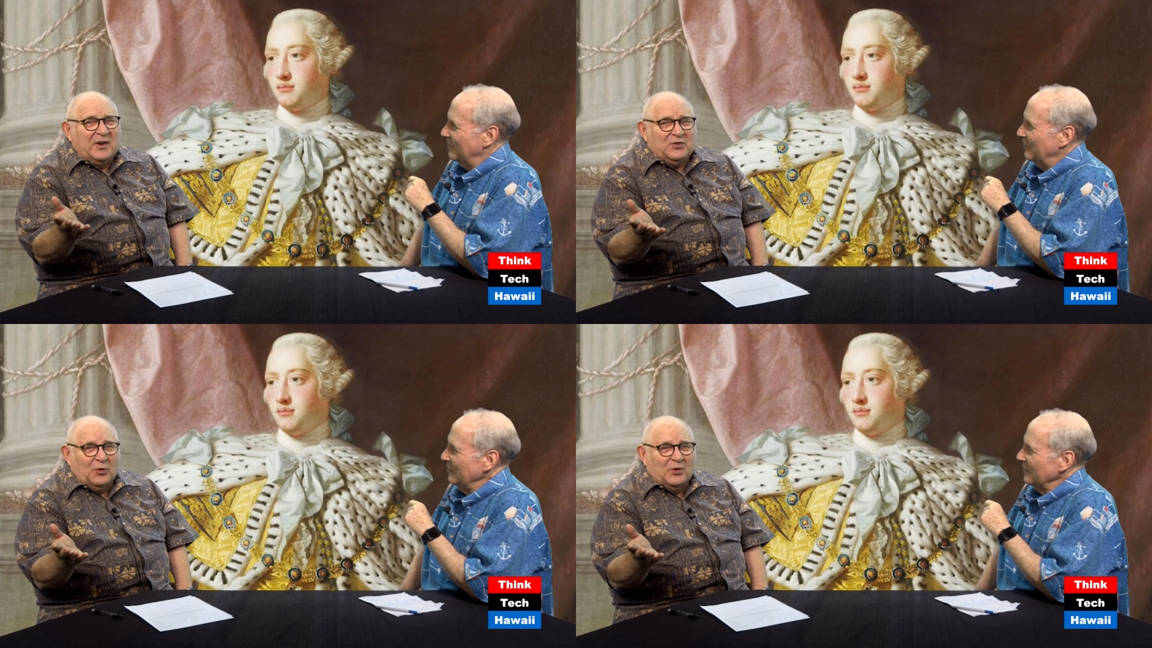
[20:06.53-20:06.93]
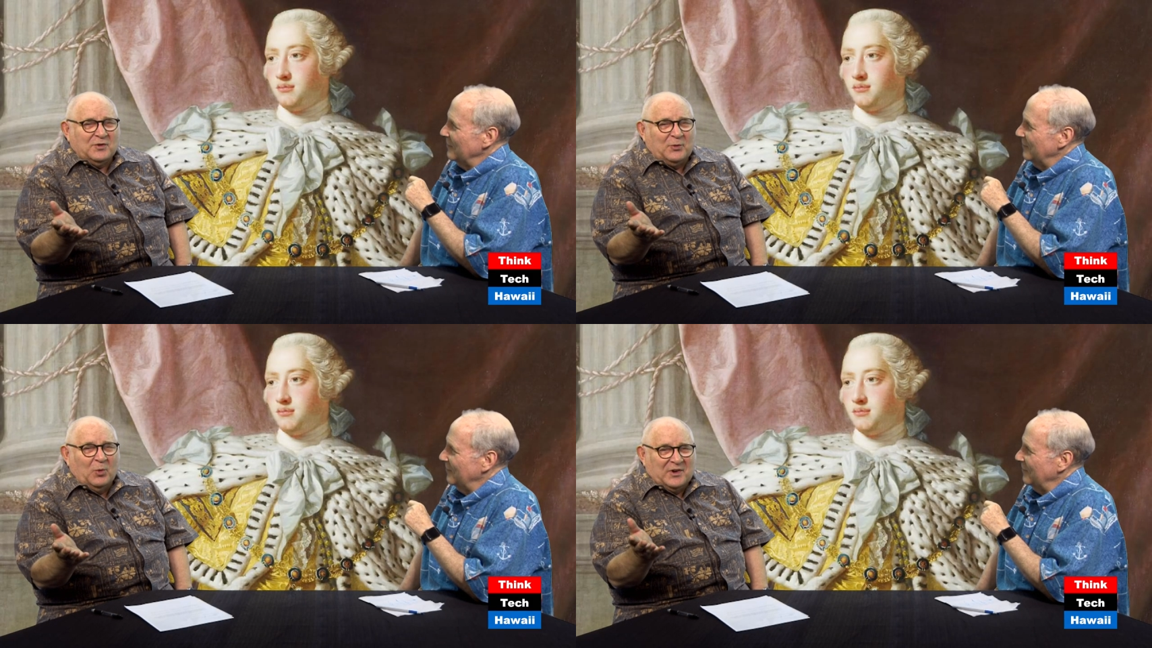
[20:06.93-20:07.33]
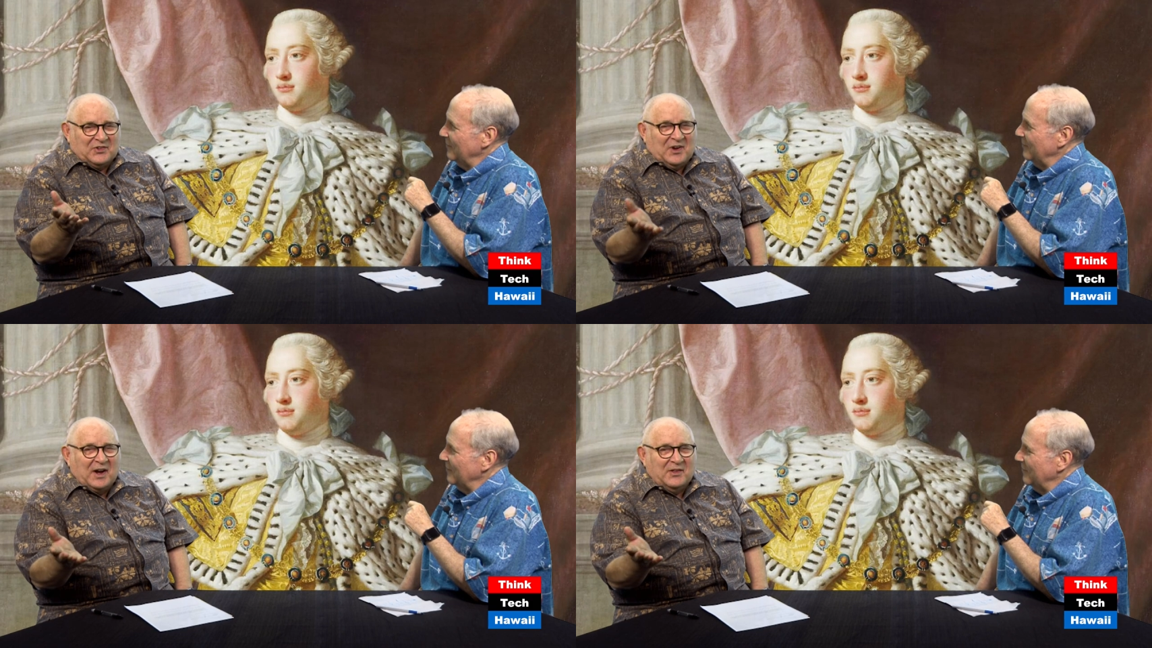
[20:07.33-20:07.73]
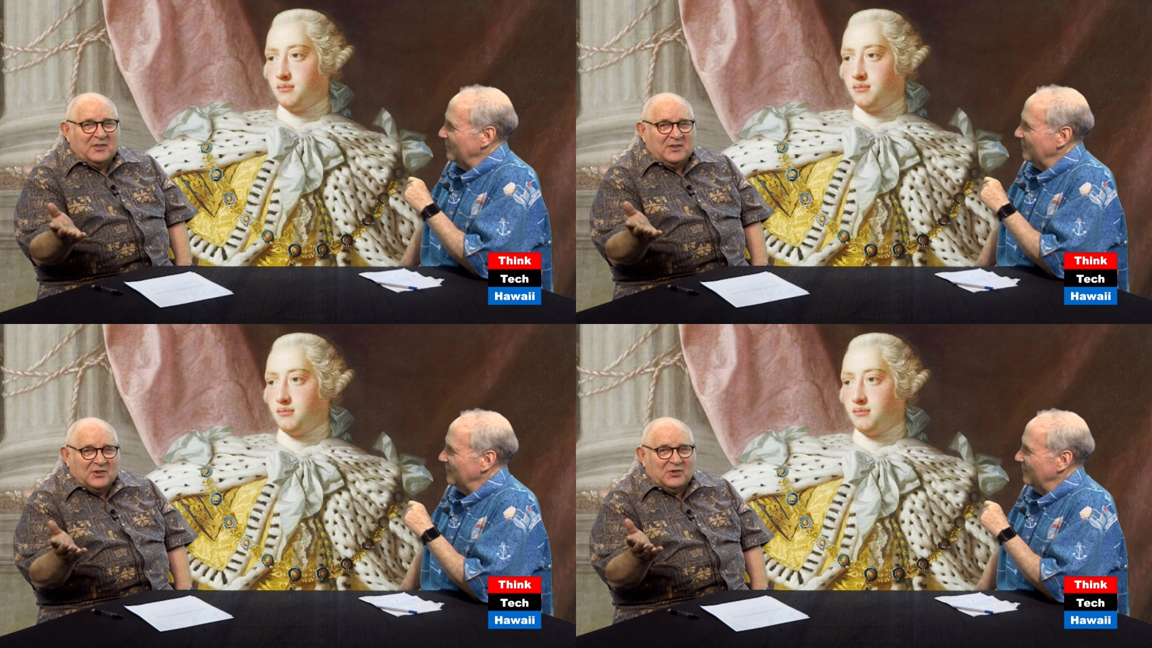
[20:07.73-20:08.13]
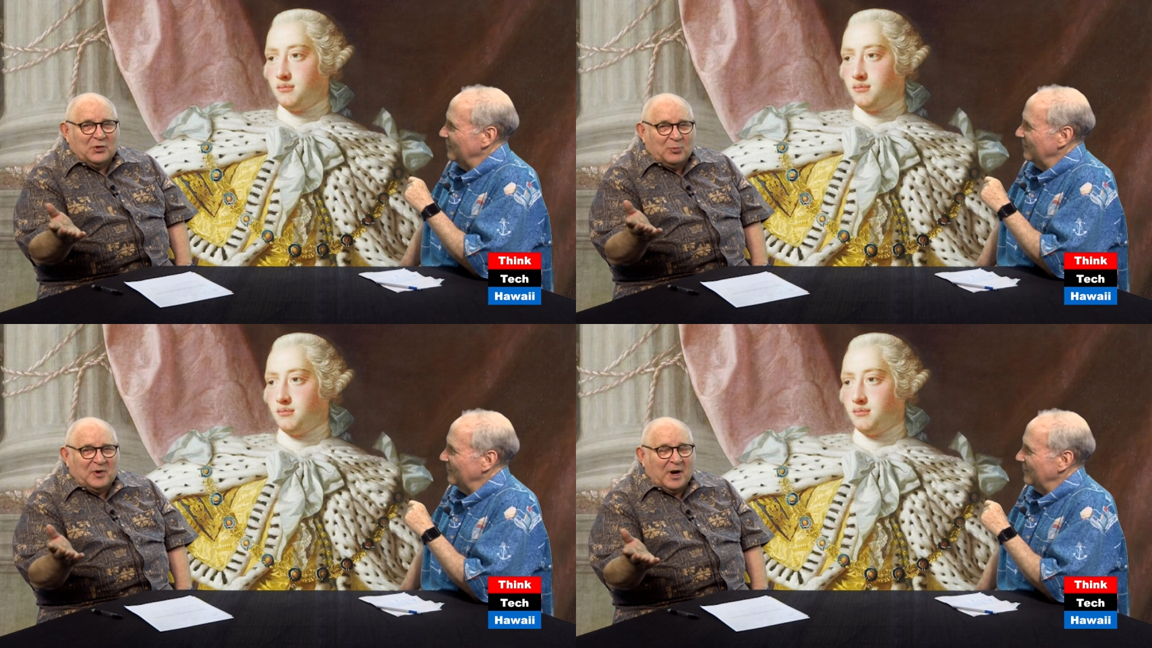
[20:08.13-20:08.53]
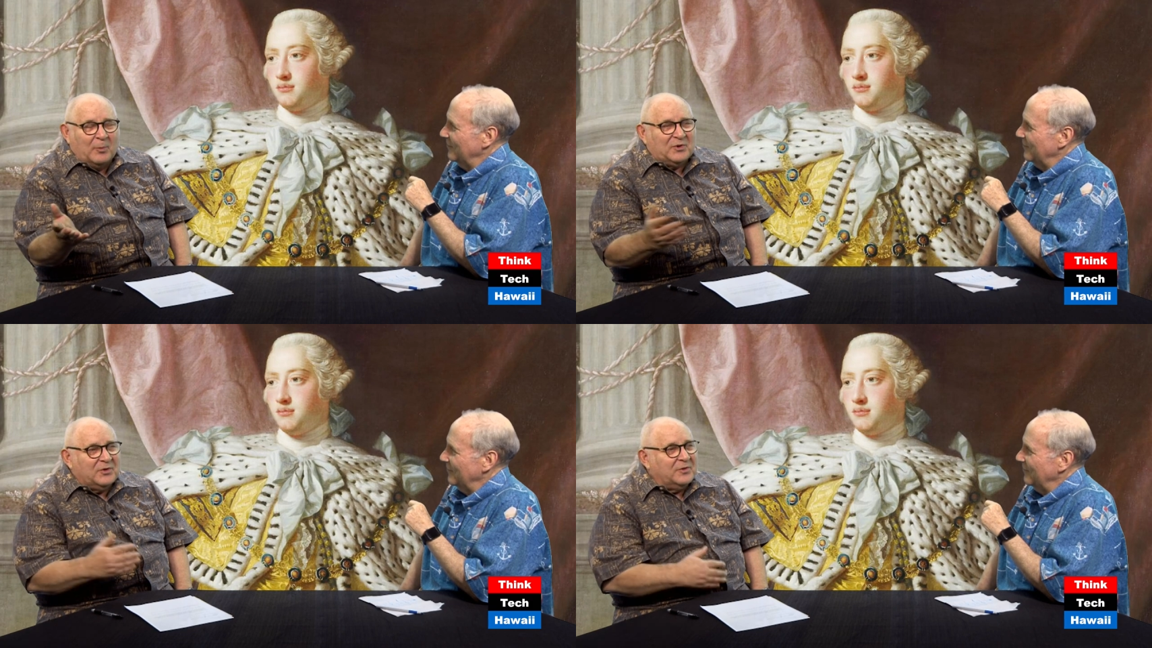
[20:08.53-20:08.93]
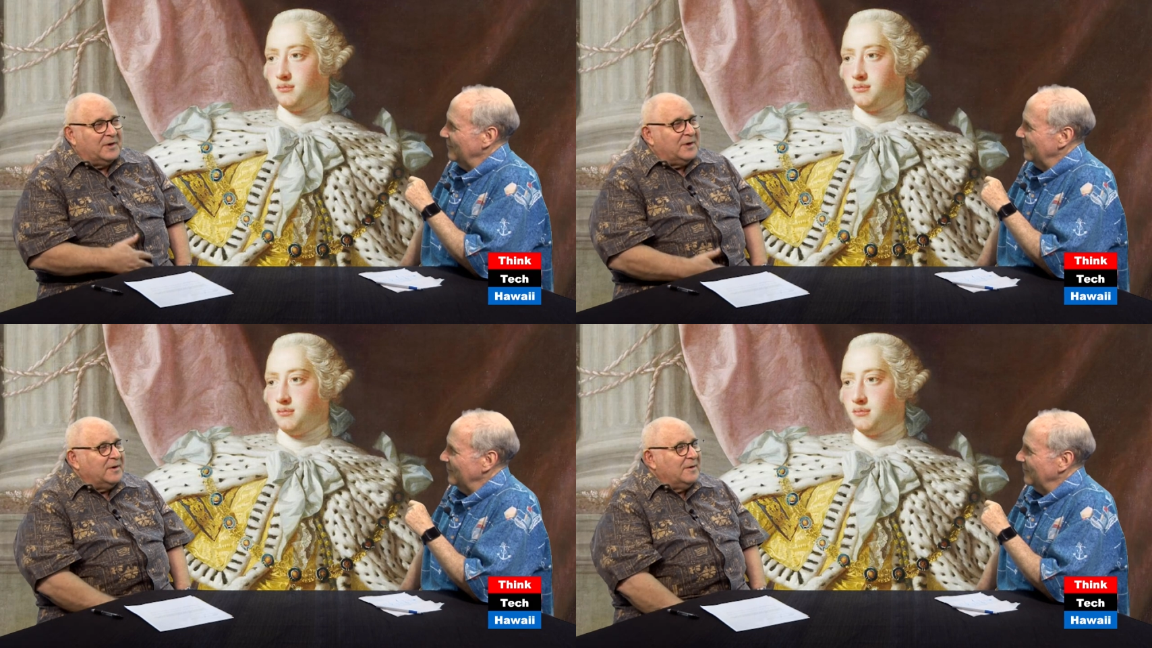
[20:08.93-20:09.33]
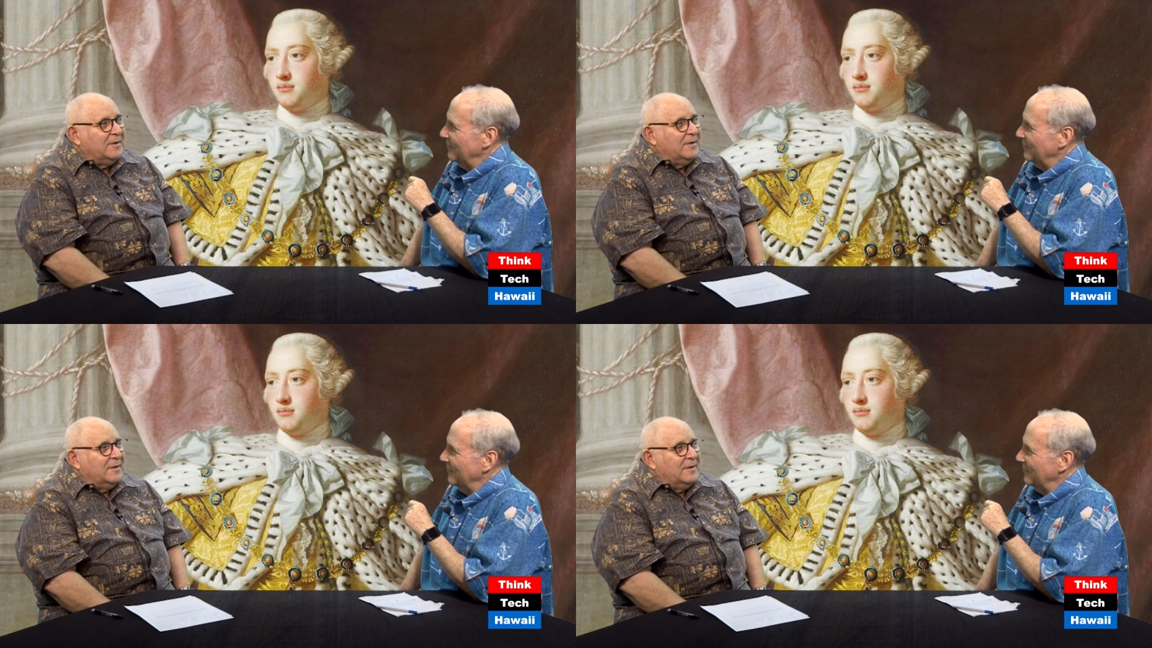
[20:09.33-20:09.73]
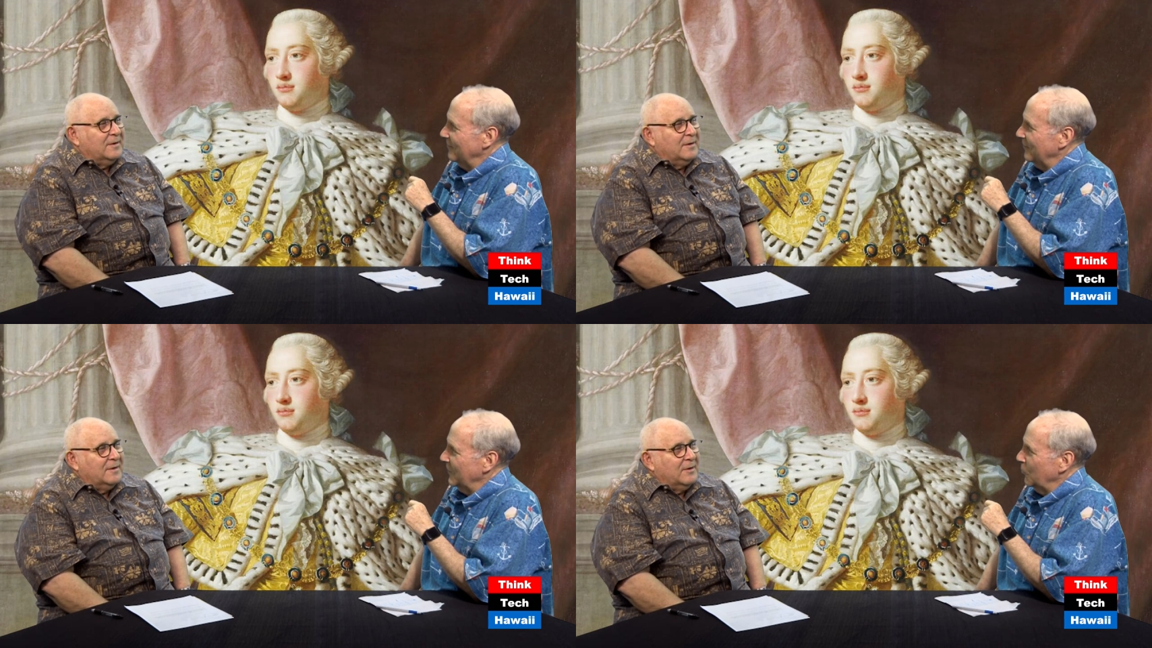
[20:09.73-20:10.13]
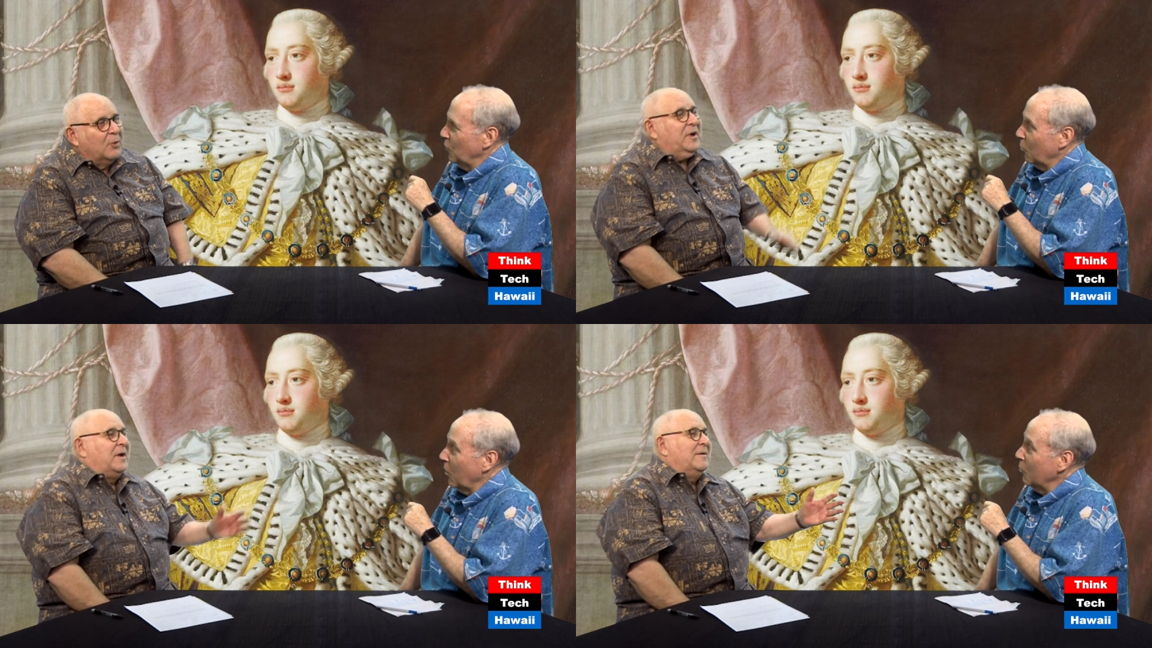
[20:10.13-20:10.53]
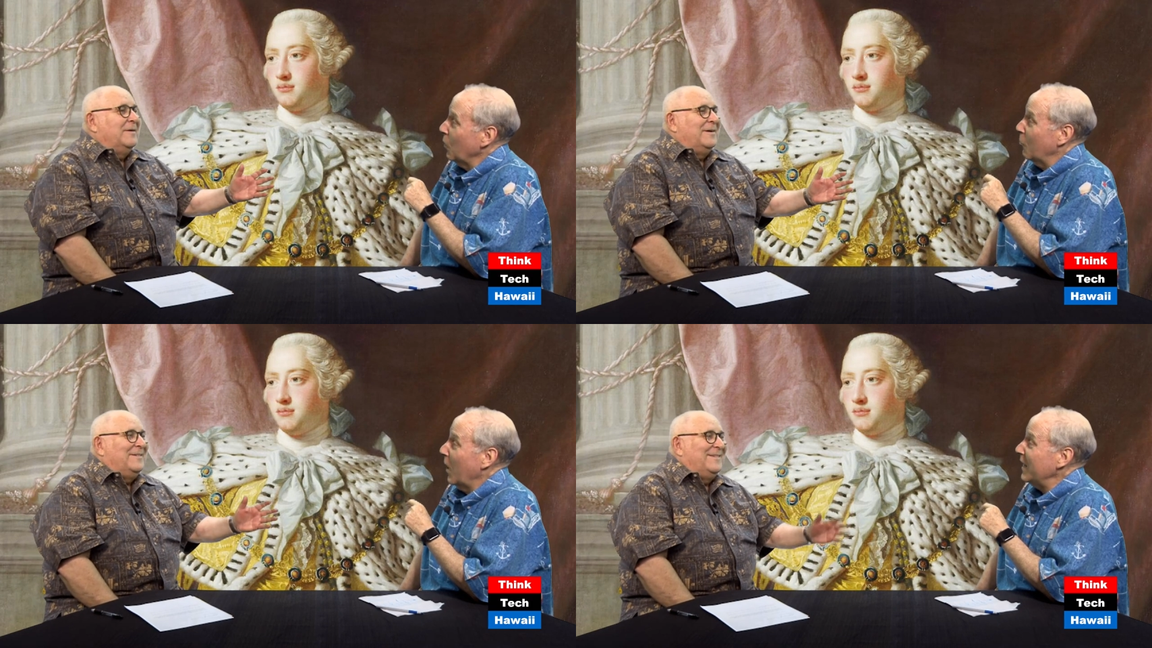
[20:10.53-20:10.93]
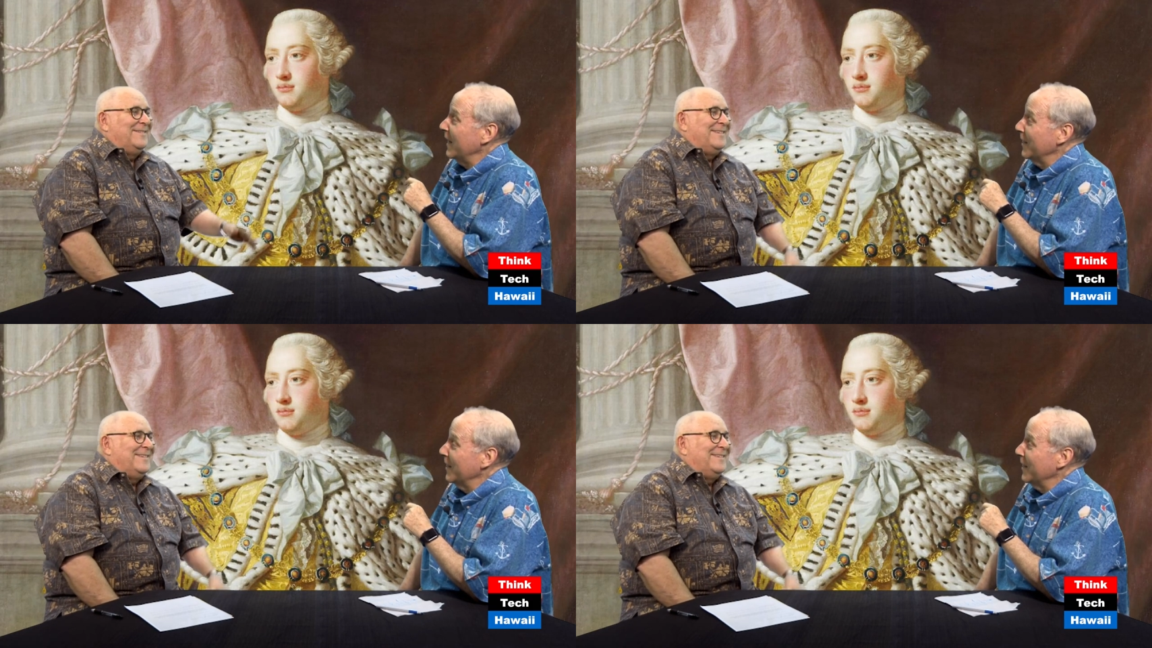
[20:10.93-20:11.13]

Speaker 1: George, if you want to say anything, this is your big opportunity. We're, we're waiting.